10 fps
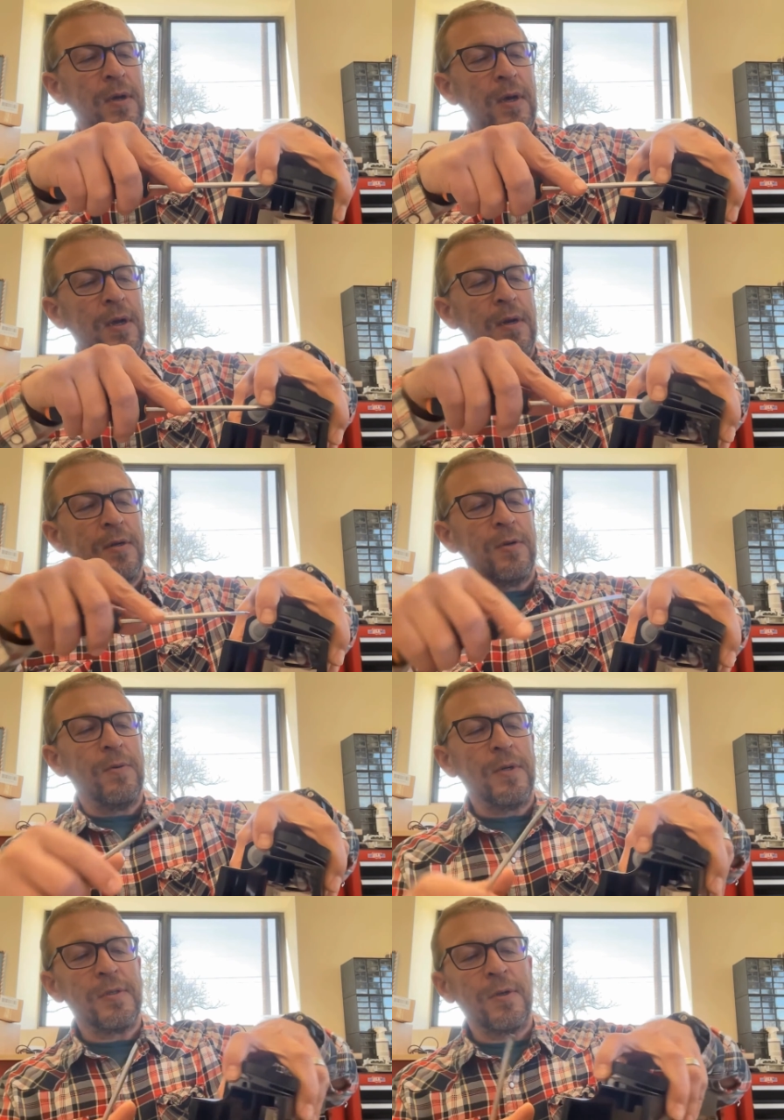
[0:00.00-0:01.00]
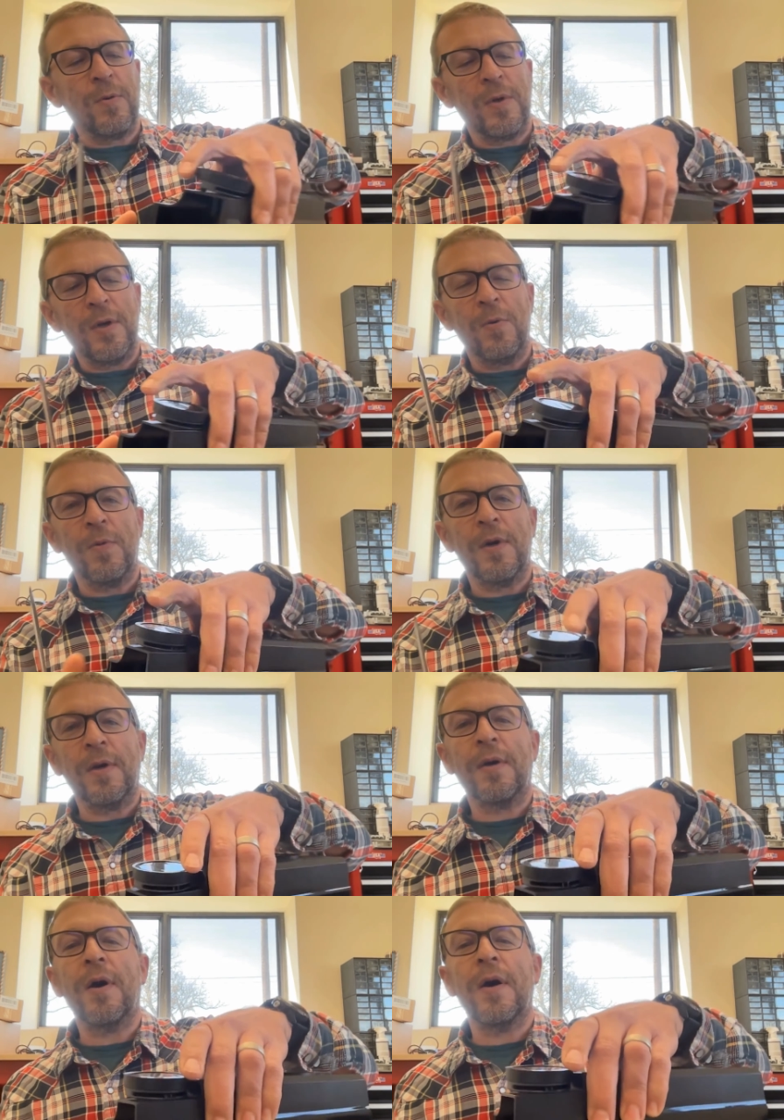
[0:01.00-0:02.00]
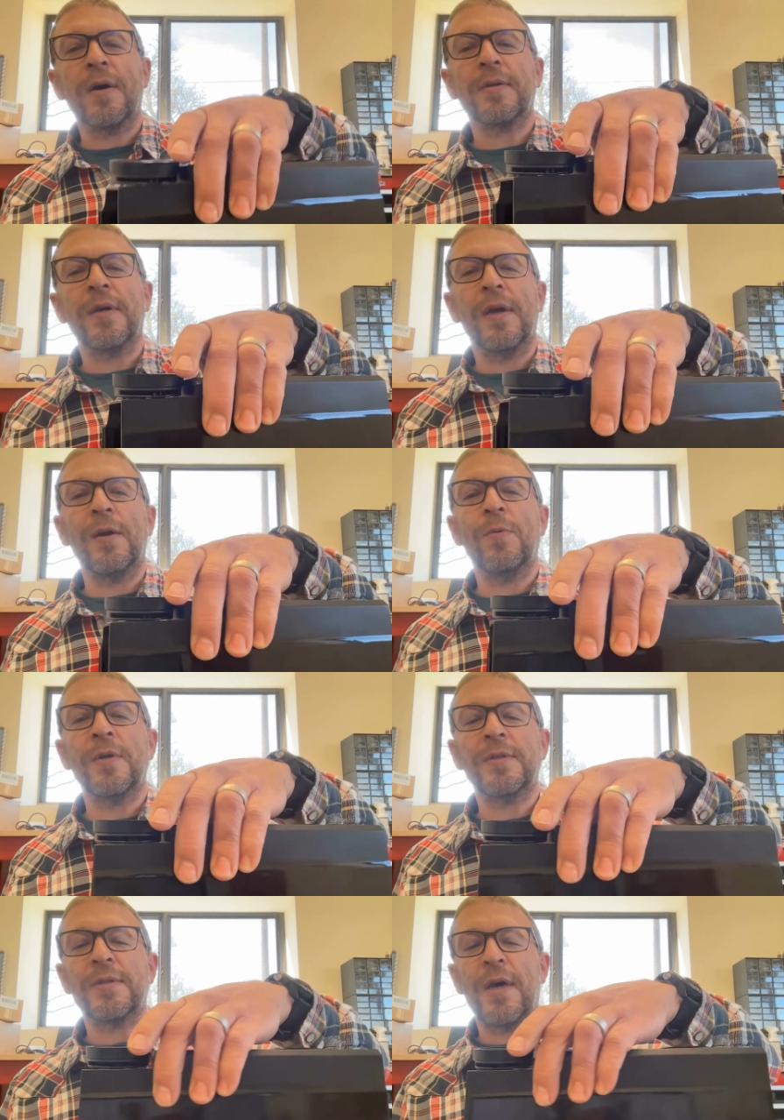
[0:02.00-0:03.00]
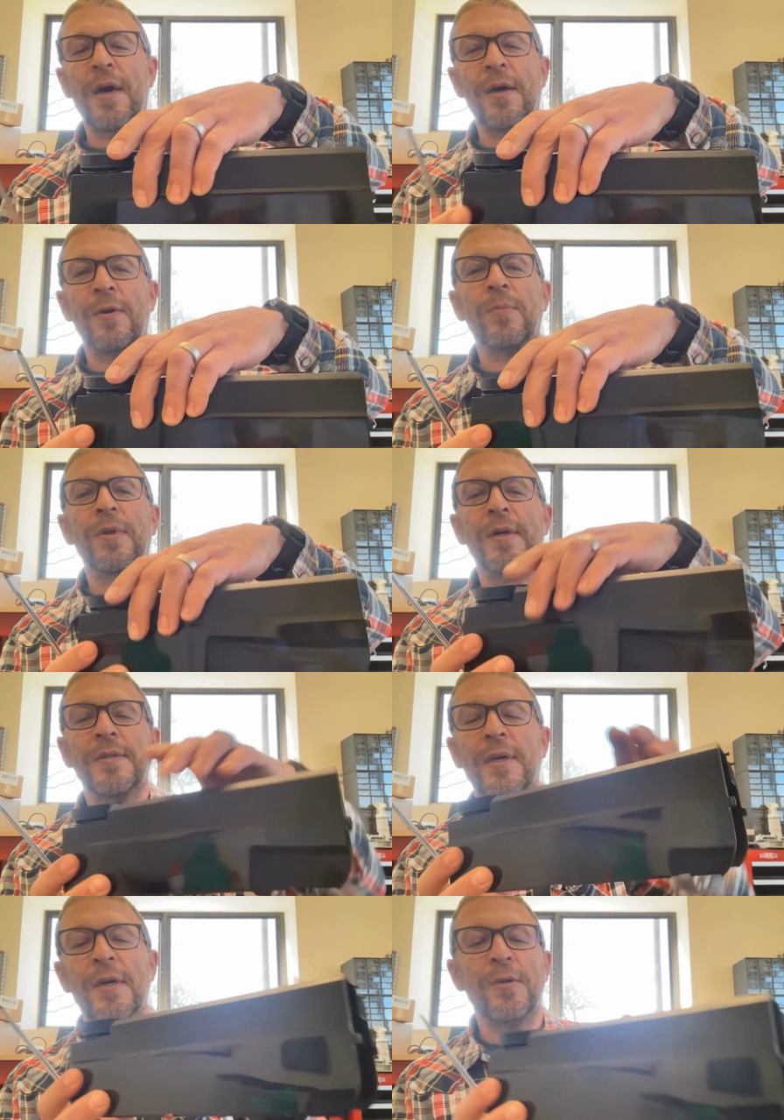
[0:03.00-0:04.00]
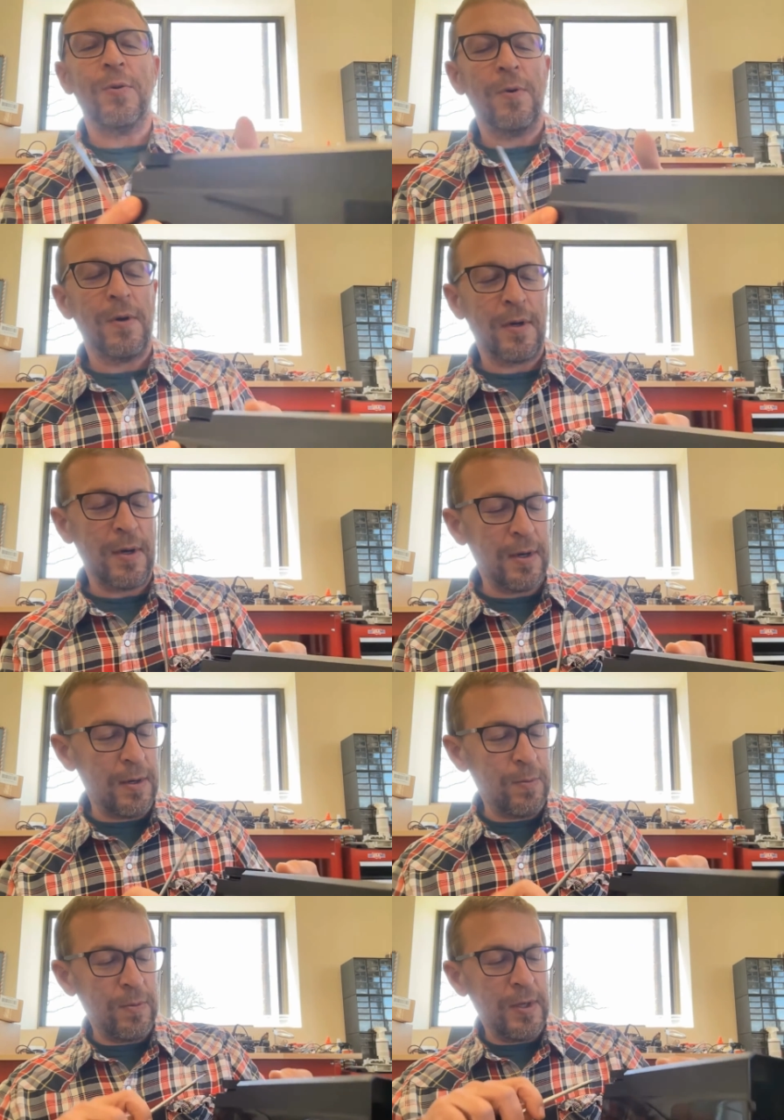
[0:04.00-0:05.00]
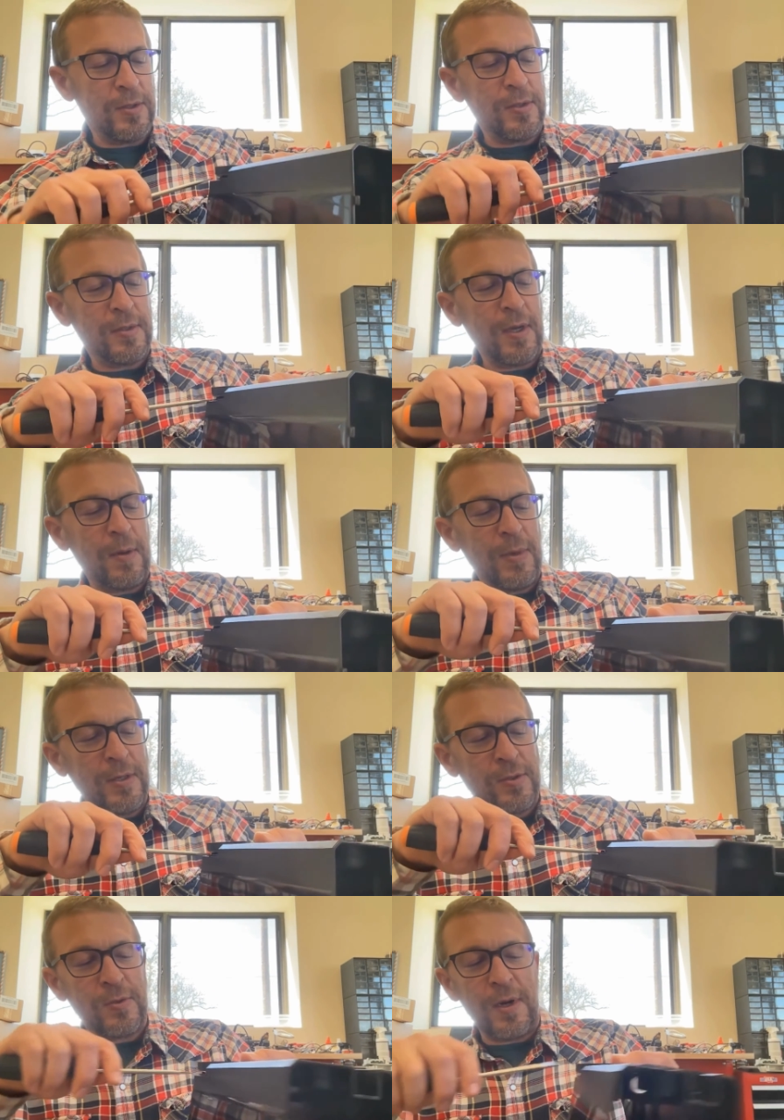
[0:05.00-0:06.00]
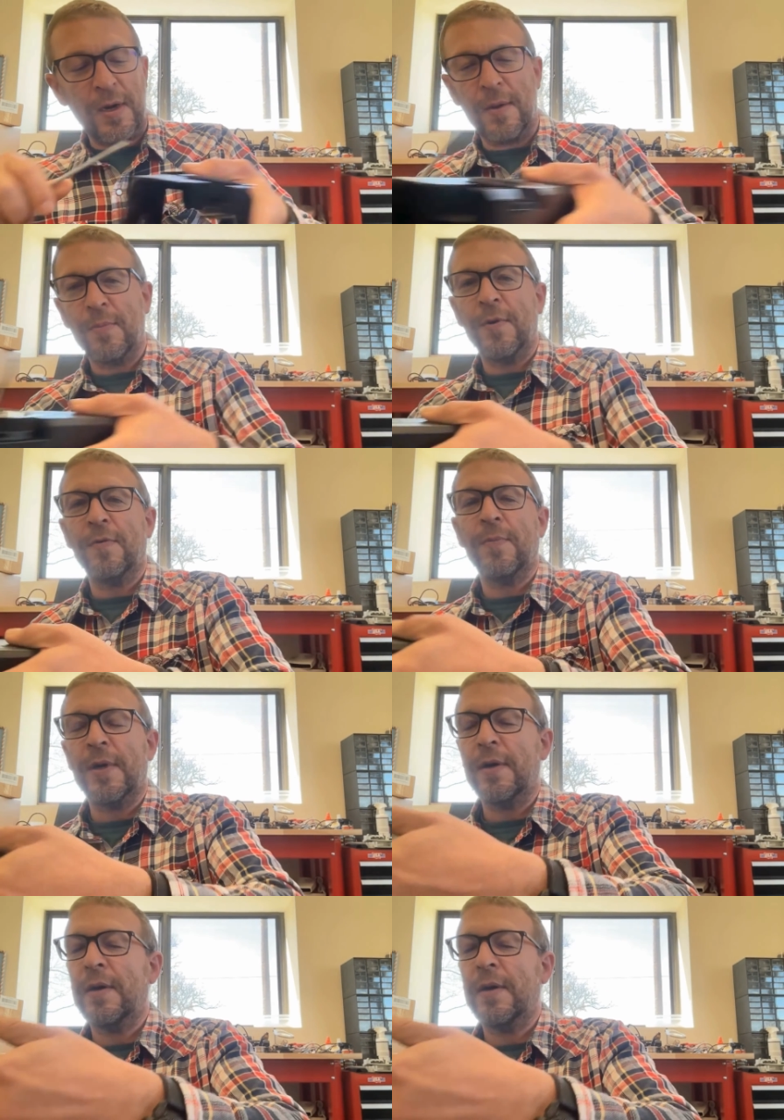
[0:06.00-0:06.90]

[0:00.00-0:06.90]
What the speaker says: And in doing so, we don't want to cock to any one side or place any torque on it. It's just got to be a straight up movement.